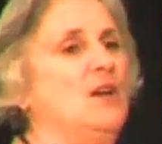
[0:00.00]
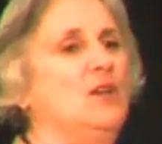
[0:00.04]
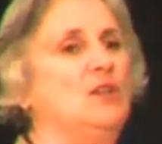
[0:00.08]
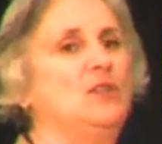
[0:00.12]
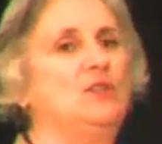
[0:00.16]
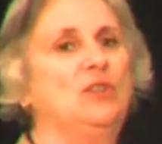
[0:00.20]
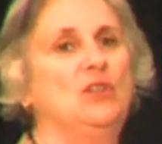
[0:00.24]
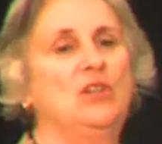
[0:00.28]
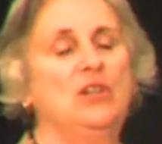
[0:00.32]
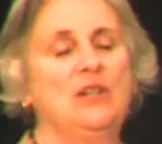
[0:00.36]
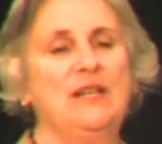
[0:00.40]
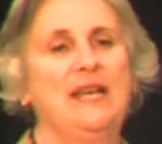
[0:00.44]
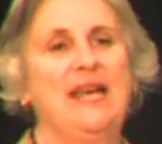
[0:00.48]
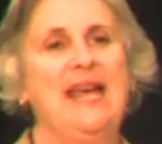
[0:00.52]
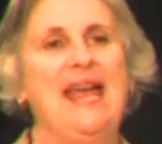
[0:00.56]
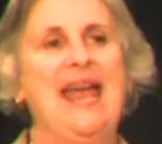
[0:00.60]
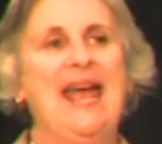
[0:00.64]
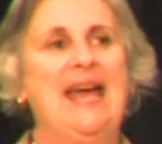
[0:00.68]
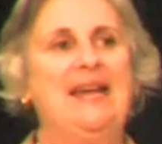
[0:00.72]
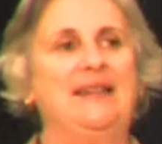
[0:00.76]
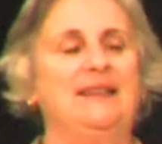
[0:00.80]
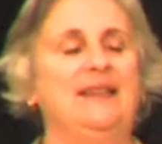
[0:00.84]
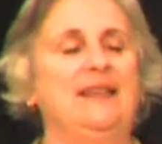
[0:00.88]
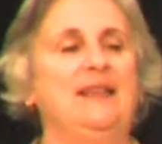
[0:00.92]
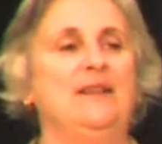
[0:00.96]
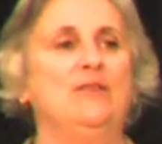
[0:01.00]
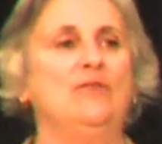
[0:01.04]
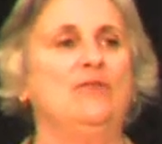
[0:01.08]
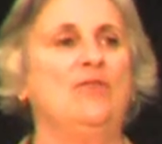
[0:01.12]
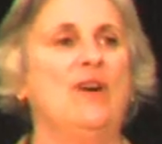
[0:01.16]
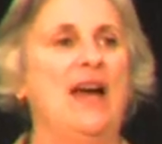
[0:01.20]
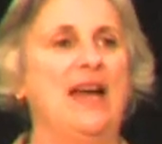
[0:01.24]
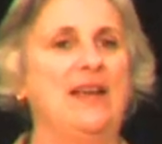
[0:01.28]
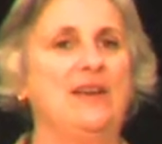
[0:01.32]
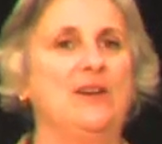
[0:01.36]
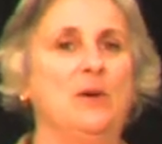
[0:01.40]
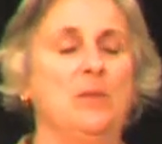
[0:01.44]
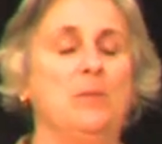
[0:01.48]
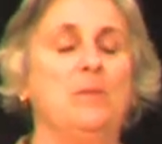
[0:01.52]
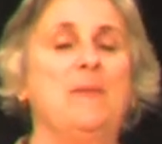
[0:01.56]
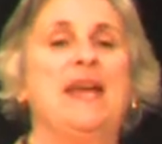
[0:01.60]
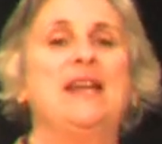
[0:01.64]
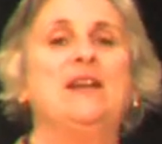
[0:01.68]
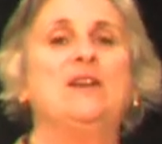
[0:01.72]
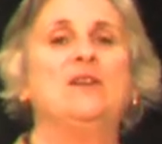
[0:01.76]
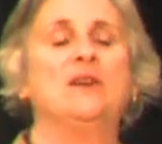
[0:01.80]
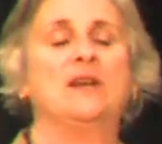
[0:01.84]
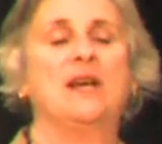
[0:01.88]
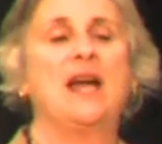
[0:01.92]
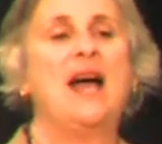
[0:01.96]
Look at the
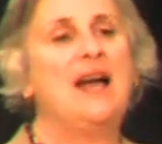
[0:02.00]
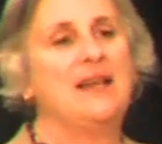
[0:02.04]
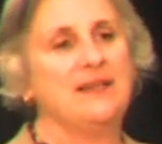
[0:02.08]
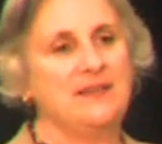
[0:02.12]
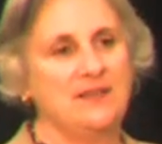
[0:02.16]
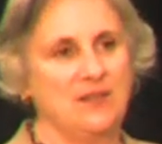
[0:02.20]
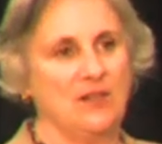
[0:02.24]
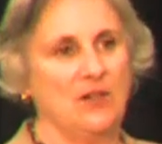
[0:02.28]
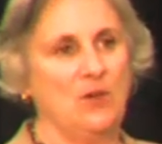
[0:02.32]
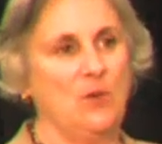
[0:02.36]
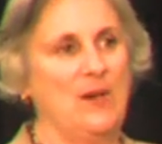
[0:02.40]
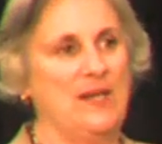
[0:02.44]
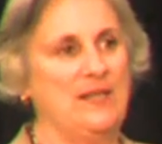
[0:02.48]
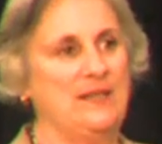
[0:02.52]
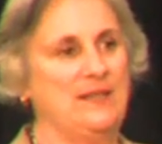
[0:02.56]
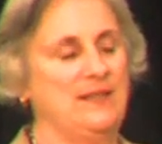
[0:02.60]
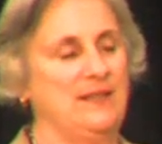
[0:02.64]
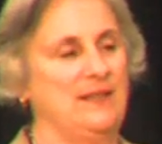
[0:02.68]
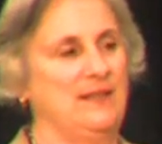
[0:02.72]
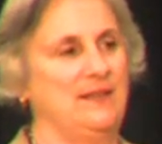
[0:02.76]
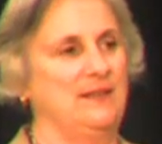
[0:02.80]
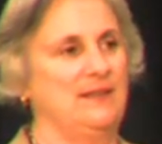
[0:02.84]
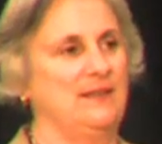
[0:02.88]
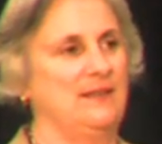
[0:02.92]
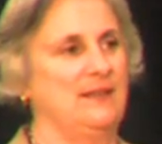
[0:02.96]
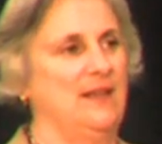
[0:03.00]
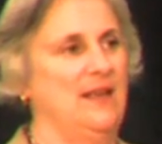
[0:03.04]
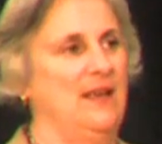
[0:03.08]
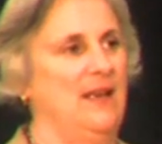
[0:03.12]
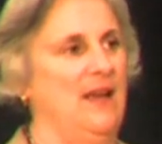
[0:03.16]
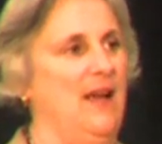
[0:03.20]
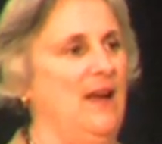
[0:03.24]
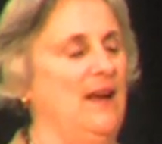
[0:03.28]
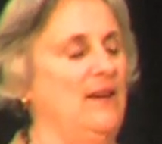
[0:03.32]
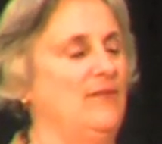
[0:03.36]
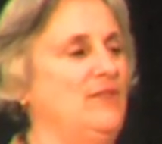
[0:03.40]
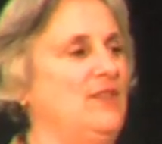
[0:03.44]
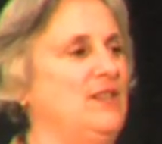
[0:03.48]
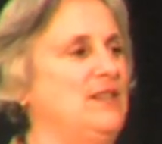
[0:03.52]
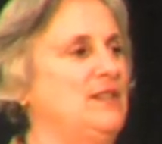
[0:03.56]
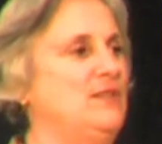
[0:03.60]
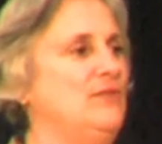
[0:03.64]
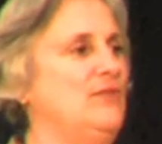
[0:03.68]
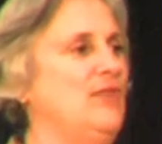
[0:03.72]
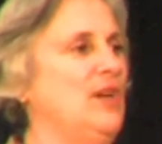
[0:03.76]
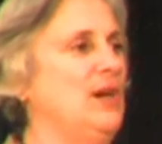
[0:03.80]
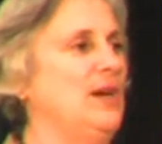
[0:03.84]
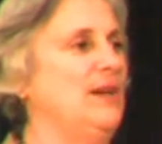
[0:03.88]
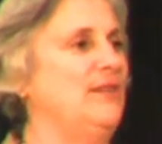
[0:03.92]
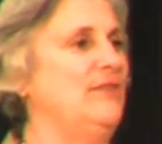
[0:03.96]
environmental consequences of this
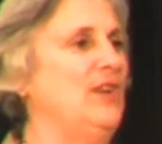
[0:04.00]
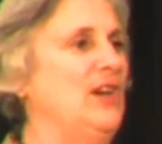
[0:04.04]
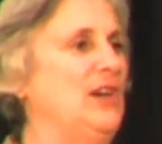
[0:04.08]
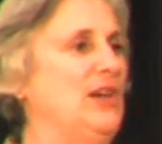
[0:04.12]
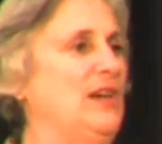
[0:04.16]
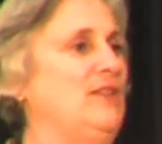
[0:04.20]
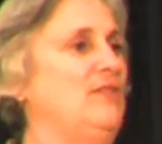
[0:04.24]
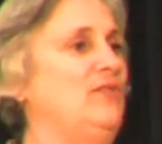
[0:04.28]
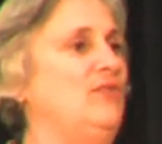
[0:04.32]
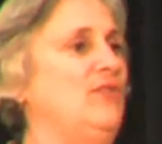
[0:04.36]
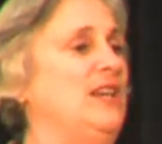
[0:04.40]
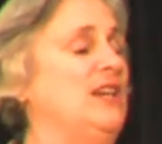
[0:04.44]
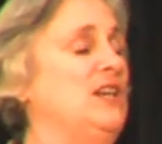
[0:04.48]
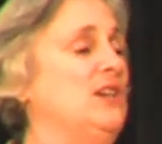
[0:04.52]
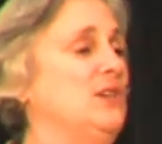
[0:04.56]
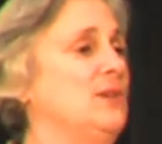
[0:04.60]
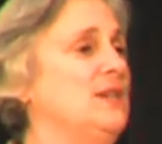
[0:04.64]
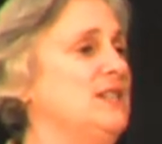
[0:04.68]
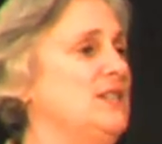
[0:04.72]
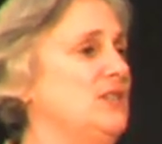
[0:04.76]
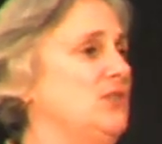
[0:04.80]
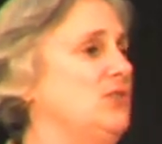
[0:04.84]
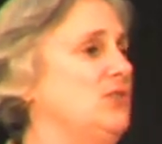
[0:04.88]
very, very vigorous